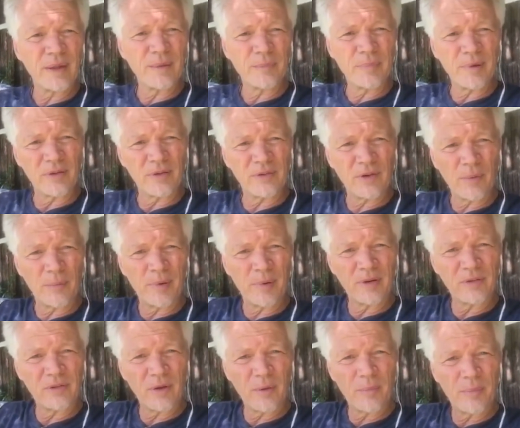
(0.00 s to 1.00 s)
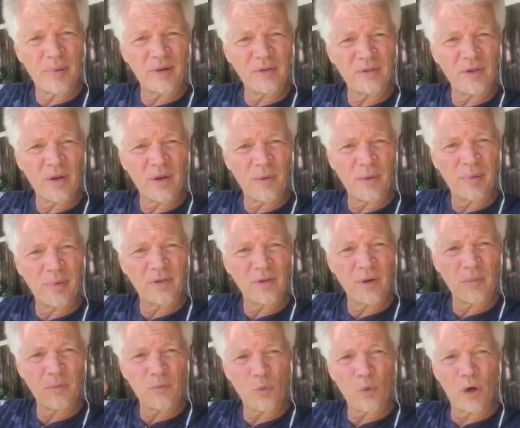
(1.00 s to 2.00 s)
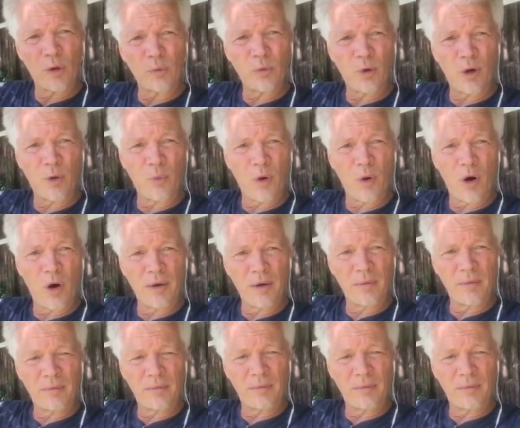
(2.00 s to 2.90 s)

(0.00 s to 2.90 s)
Builds up, builds up, builds up, builds up. World War I,